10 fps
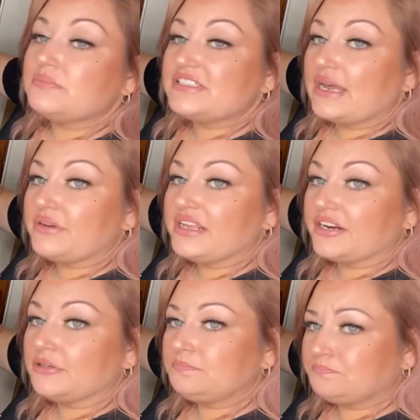down
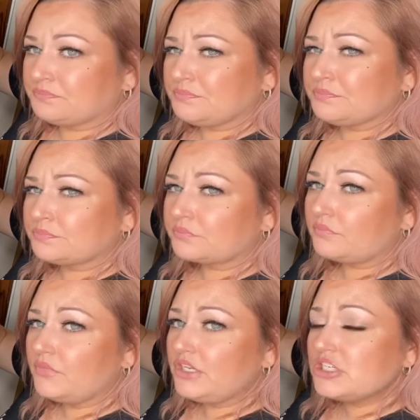here
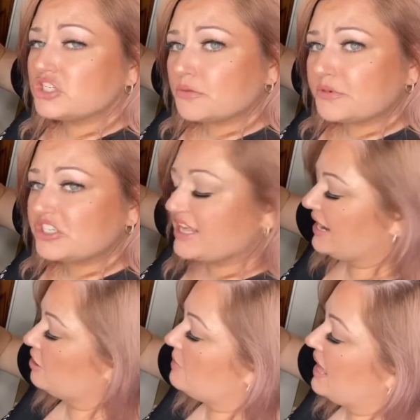to push the
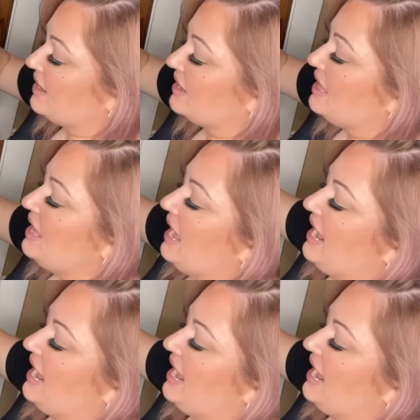hair back, and